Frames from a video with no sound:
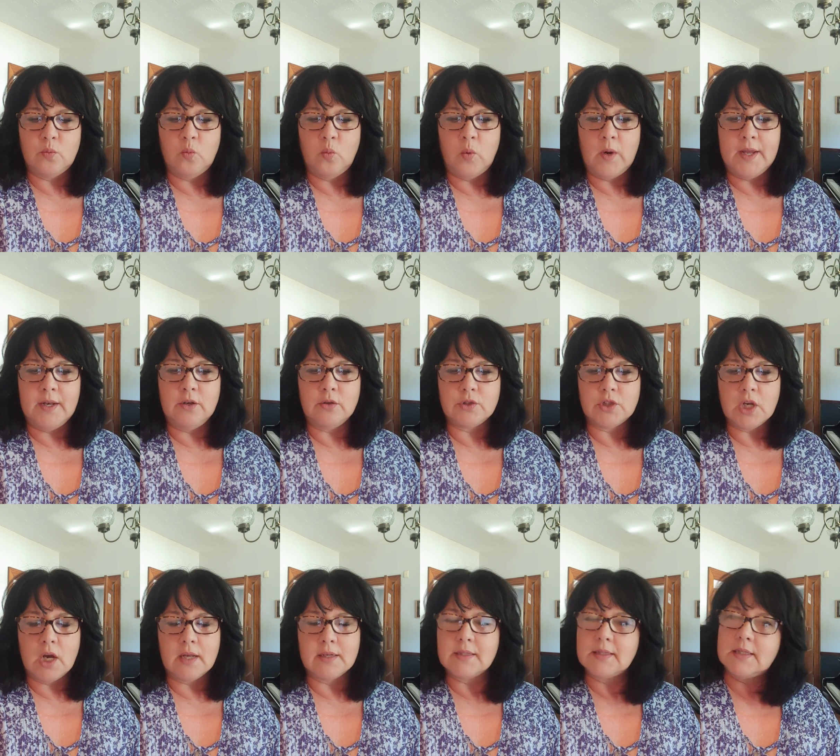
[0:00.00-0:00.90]
when your
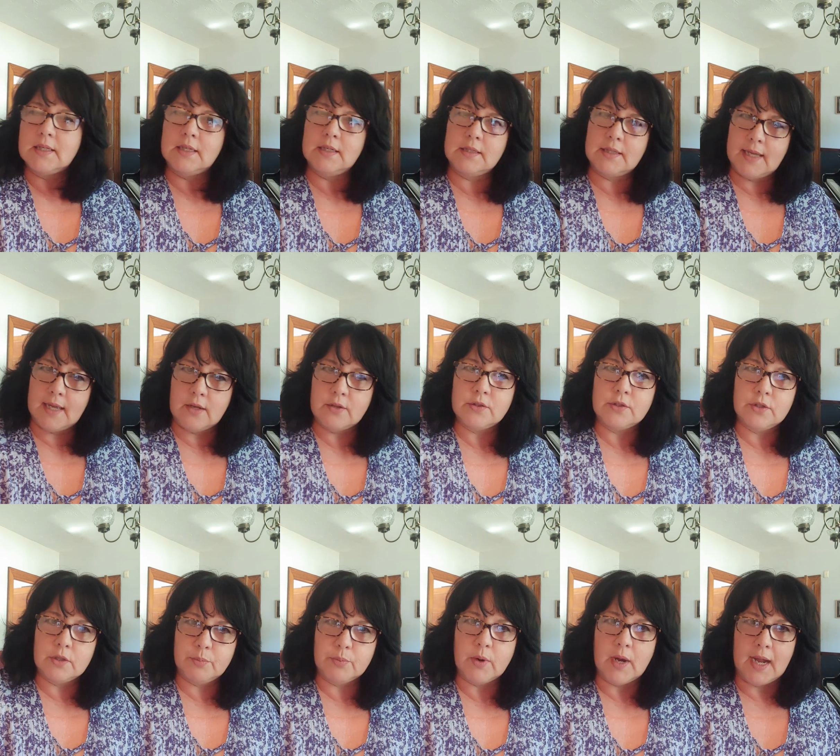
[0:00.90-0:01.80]
child is sitting down
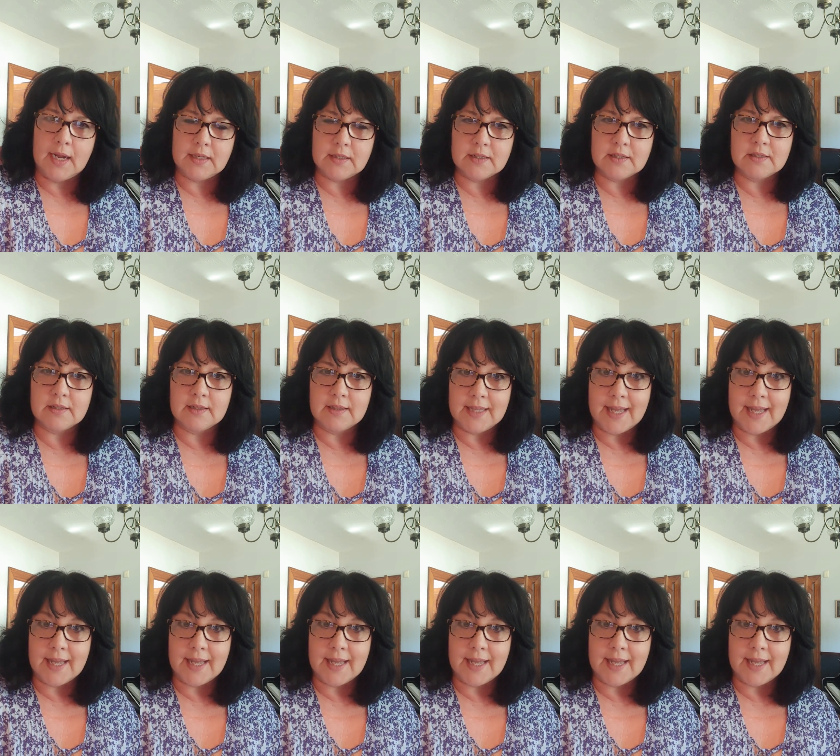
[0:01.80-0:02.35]
to practice,